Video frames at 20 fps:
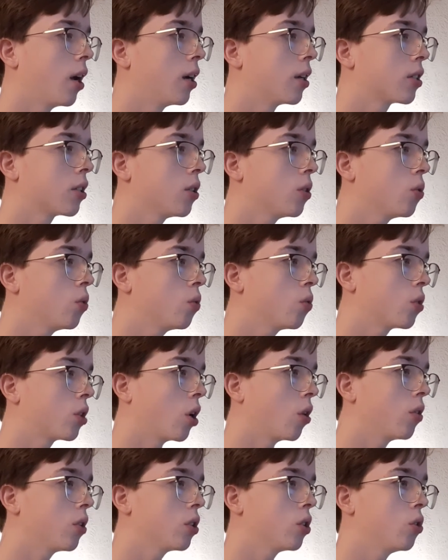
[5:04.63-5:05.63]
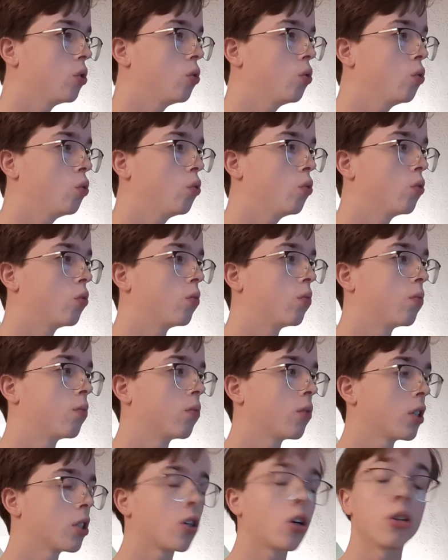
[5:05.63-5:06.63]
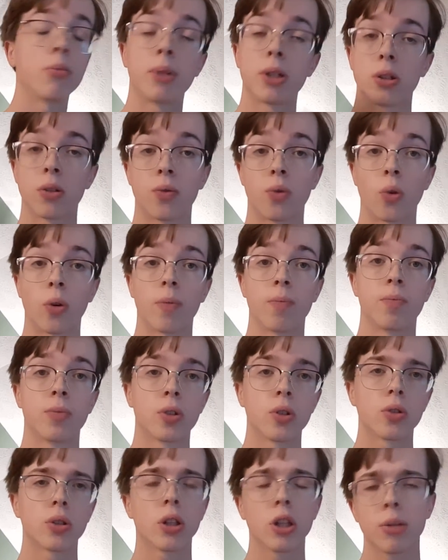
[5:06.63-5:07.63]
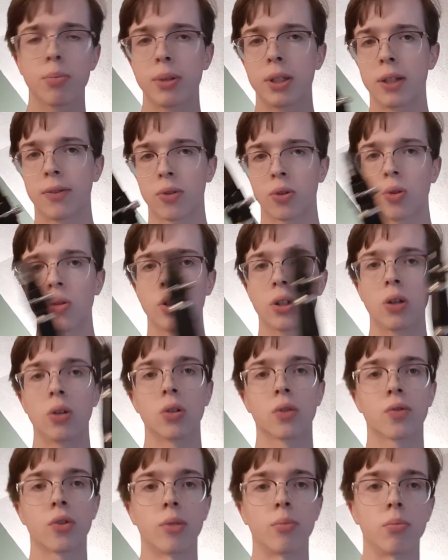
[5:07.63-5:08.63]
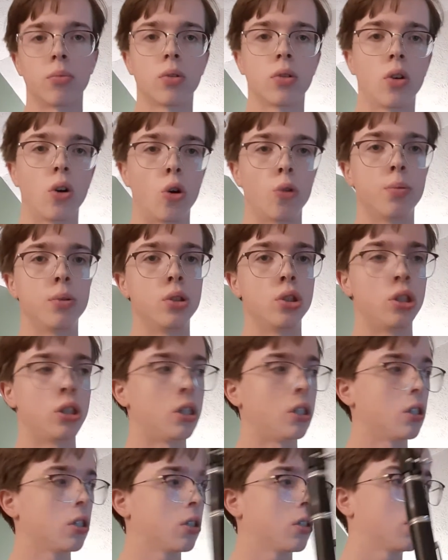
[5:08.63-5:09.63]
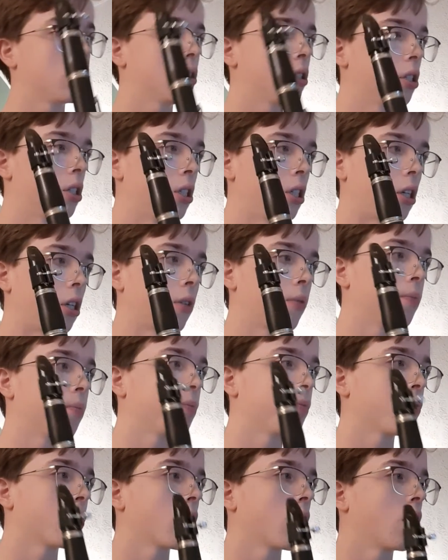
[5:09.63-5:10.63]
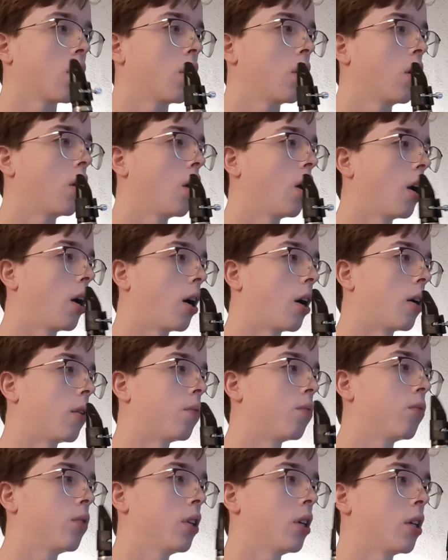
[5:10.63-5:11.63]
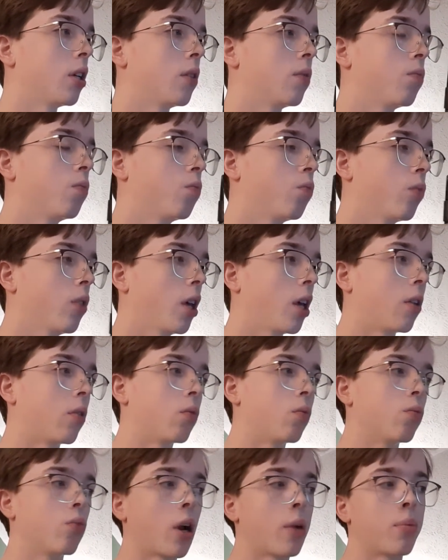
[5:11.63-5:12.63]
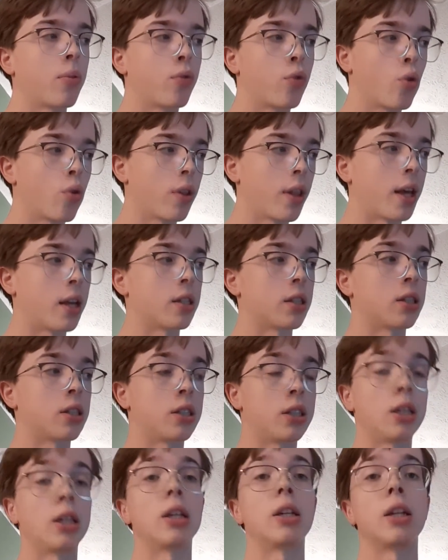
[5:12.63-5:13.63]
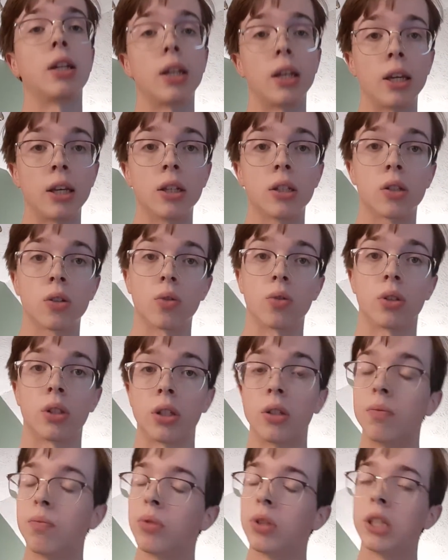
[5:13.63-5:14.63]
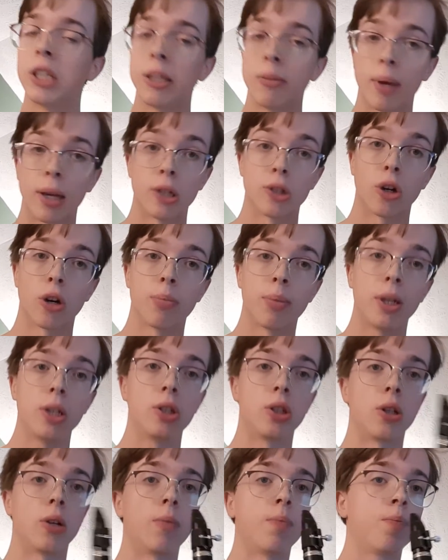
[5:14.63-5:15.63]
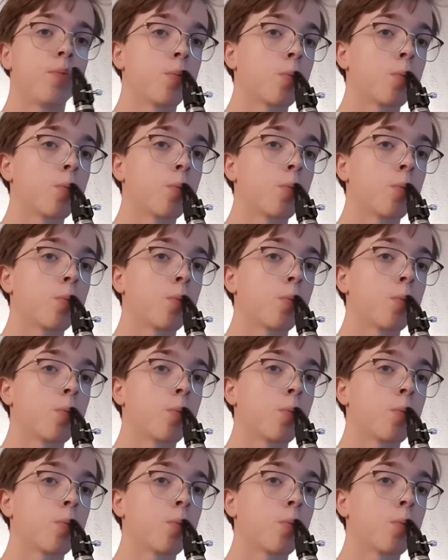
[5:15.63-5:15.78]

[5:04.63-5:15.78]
So let's start in measure 4. So it's a little bit difficult. It goes from open G to C. And right before that is a C and an E, so it's a C major arpeggio.